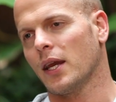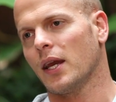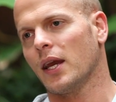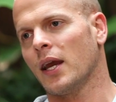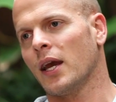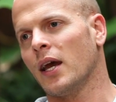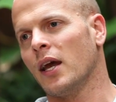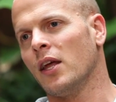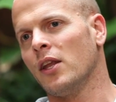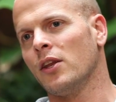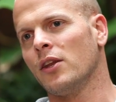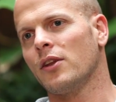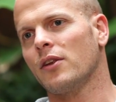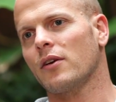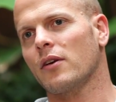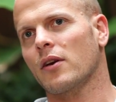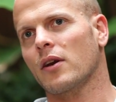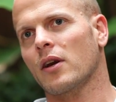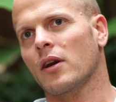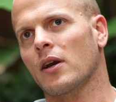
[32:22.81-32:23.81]

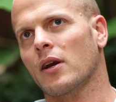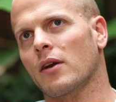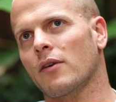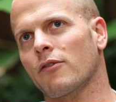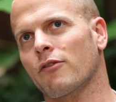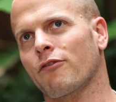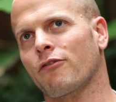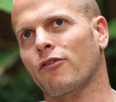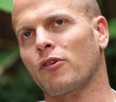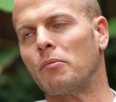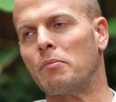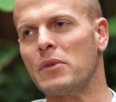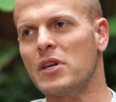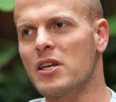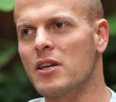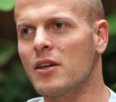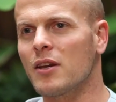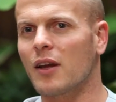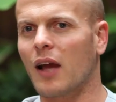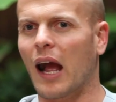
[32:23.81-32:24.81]
And for
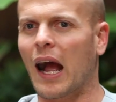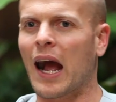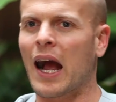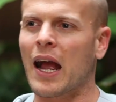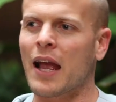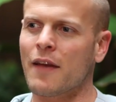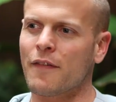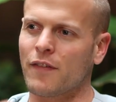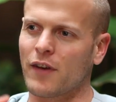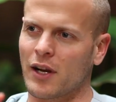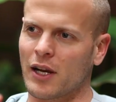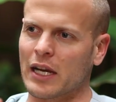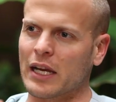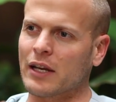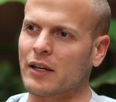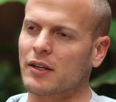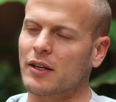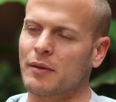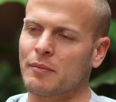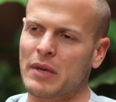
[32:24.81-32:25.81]
me, I
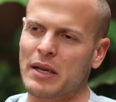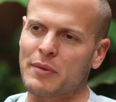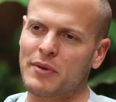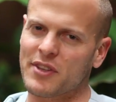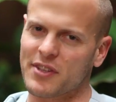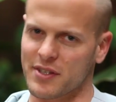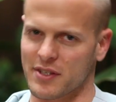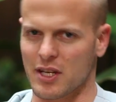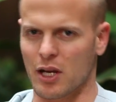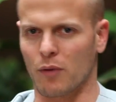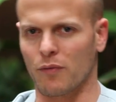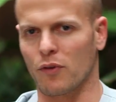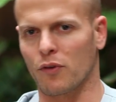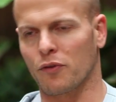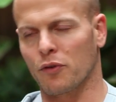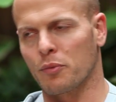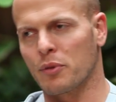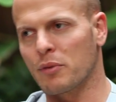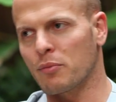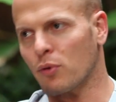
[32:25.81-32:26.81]
find, and maybe this is helpful
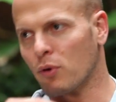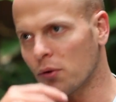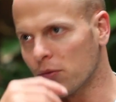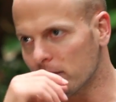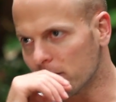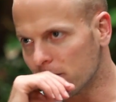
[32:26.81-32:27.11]
for people.